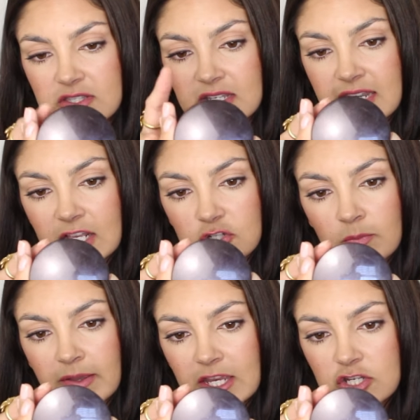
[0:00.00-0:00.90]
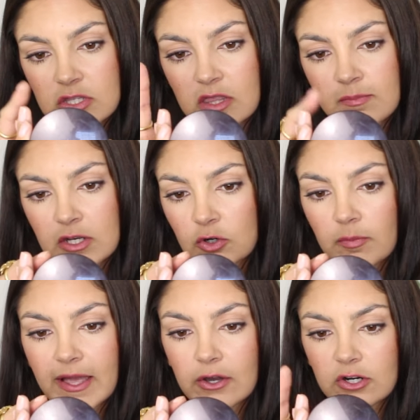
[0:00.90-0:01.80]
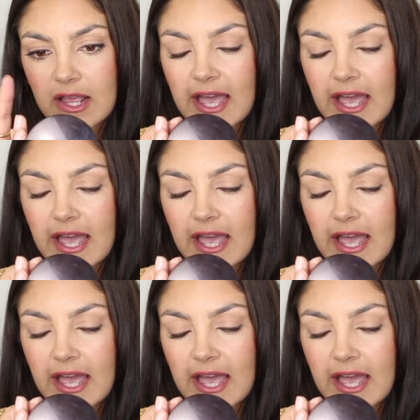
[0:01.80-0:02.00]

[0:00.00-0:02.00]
It's the natural beige, the mineral powder.